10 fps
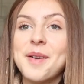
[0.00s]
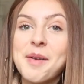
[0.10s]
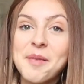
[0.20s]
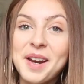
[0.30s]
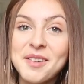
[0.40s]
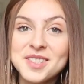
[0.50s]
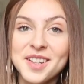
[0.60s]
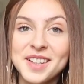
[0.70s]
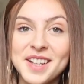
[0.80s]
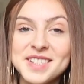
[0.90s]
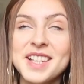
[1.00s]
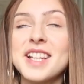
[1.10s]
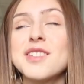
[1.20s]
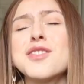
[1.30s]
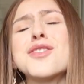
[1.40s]
My mom and I were talking last
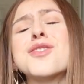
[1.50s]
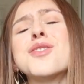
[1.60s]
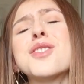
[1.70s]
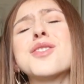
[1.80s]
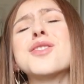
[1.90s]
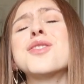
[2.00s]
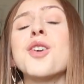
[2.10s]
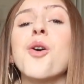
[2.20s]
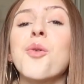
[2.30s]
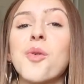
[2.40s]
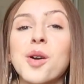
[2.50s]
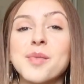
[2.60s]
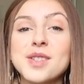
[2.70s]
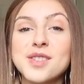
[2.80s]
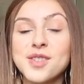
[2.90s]
night. It looks so
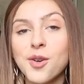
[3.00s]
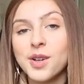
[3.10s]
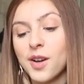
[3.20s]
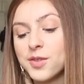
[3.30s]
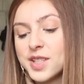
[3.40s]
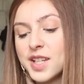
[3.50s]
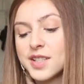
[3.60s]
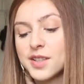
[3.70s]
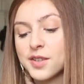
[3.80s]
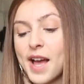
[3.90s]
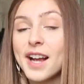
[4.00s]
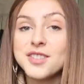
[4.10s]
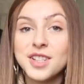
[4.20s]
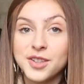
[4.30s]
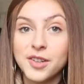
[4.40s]
warm and so cozy. It's
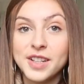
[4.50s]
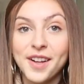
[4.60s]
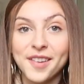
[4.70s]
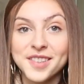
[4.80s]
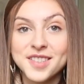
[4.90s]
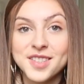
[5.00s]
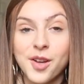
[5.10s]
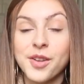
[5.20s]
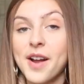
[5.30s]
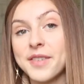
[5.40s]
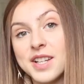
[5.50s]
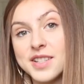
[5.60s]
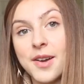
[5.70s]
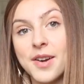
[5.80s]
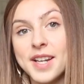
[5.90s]
actually $30. So they're having a
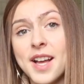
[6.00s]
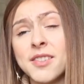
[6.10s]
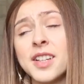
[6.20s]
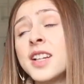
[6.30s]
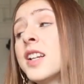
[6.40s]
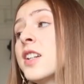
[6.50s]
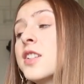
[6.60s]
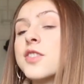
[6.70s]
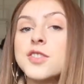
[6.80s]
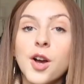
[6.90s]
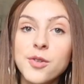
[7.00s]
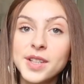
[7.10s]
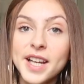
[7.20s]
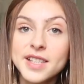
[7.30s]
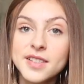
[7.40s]
sale right now. So
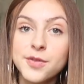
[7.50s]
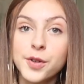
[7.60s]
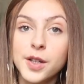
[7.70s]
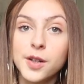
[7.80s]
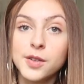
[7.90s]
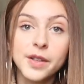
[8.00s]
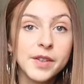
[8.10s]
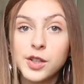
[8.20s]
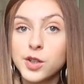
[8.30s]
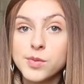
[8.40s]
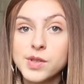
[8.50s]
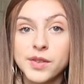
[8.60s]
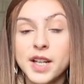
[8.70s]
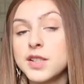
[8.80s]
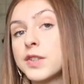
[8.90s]
nice for your living room, so
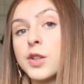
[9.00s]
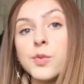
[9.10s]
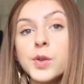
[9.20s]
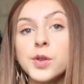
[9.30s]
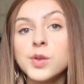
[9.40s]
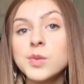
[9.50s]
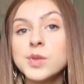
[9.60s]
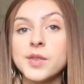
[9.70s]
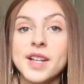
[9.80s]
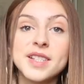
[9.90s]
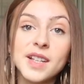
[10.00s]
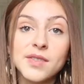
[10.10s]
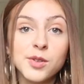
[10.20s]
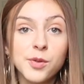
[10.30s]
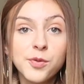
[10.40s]
nice for your room, so nice to
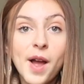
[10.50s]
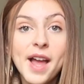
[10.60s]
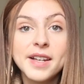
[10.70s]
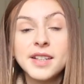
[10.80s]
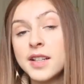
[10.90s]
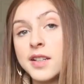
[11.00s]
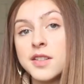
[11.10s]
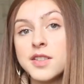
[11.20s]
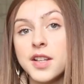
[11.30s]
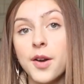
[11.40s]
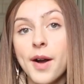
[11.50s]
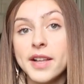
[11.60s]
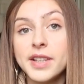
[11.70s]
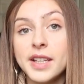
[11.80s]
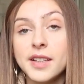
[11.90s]
give to a friend. So
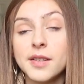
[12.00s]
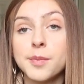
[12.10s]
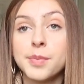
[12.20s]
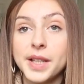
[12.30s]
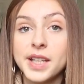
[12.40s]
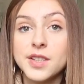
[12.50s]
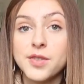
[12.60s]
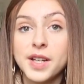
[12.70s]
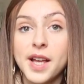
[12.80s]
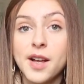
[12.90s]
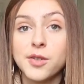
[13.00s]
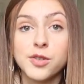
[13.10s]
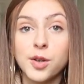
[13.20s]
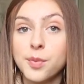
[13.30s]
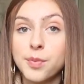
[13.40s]
I think blankets right now,
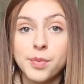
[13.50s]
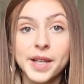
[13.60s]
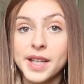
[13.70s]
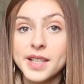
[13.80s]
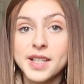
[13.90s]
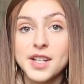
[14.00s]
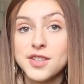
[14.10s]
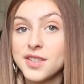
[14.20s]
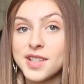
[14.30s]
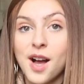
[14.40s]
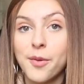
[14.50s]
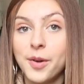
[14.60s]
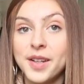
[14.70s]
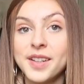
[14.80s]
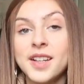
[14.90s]
throw blankets. I just got
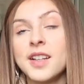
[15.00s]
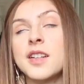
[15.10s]
one.